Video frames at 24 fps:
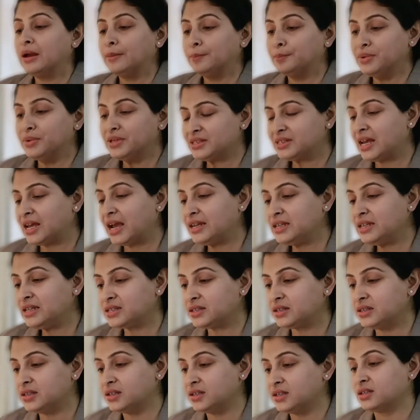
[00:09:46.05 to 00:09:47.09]

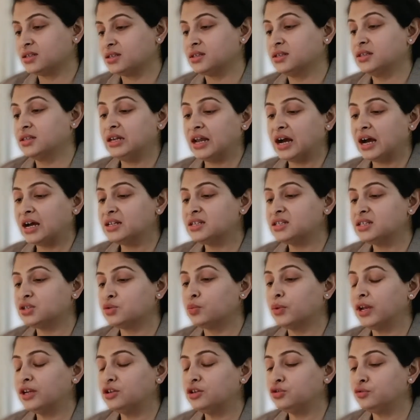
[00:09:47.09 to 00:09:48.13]
Besides this, the last
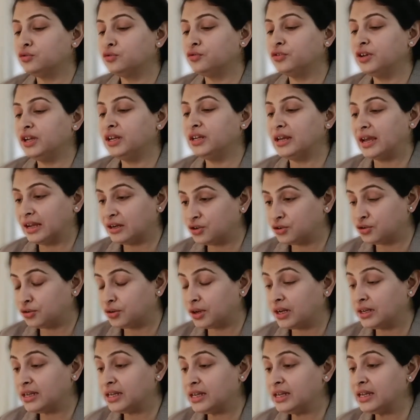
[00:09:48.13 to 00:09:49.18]
way to feed
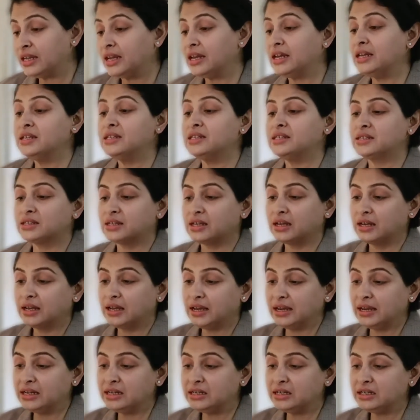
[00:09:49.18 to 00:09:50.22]
enterally is
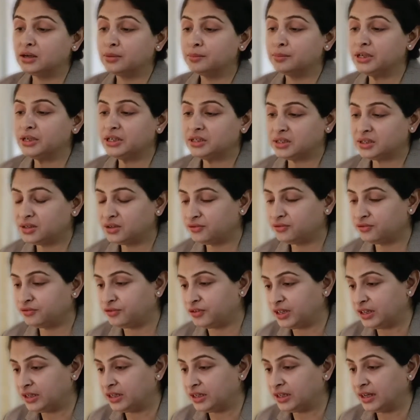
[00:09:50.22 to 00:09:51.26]
intermittent
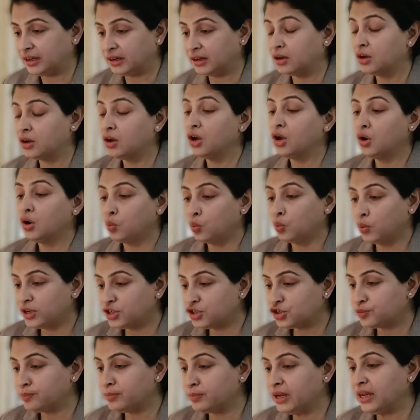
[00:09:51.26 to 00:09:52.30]
feeding,
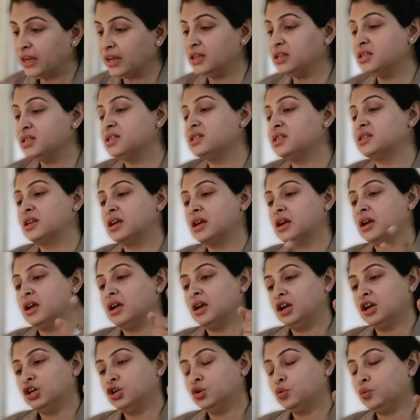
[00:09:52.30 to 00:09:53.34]
which means
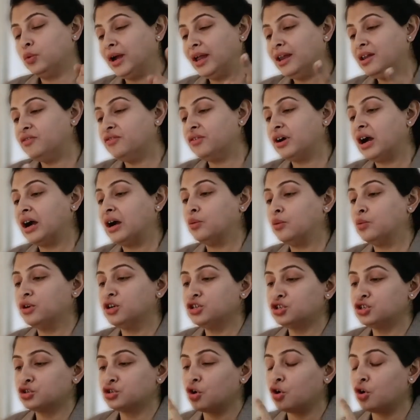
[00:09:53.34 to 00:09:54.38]
12
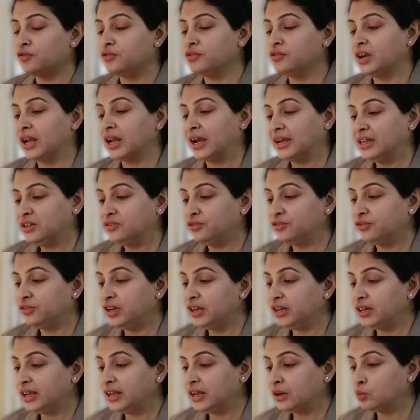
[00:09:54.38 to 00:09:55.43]
hours of night
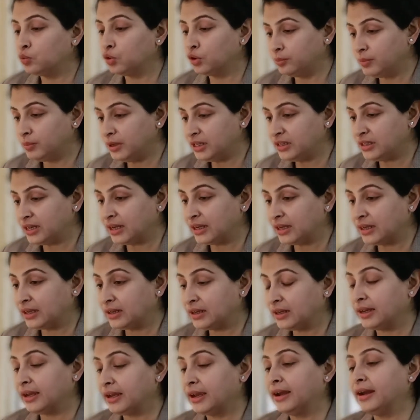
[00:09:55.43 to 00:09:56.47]
feeding would be
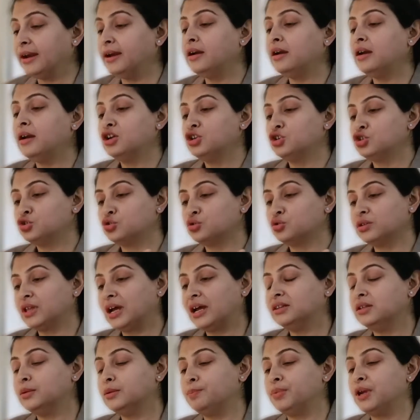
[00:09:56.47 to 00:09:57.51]
taken care so
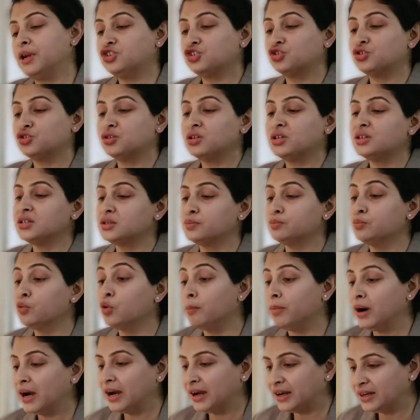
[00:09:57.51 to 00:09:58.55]
that the patient is
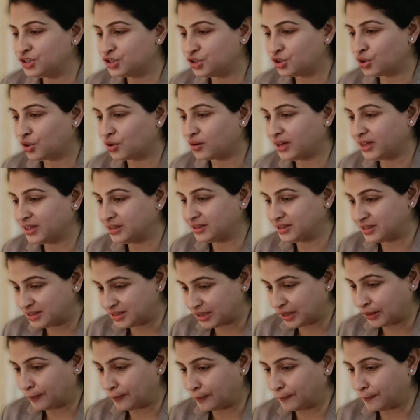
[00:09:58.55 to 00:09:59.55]
mobile during the day.